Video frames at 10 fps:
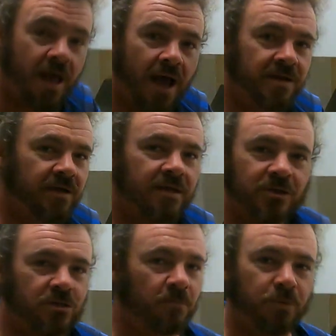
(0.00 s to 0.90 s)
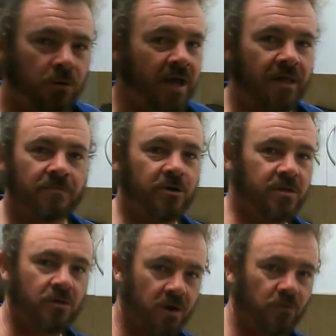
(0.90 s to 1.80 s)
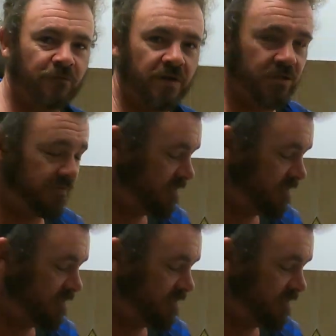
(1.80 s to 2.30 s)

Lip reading: and yet they used to pull out the most incredible feeds you've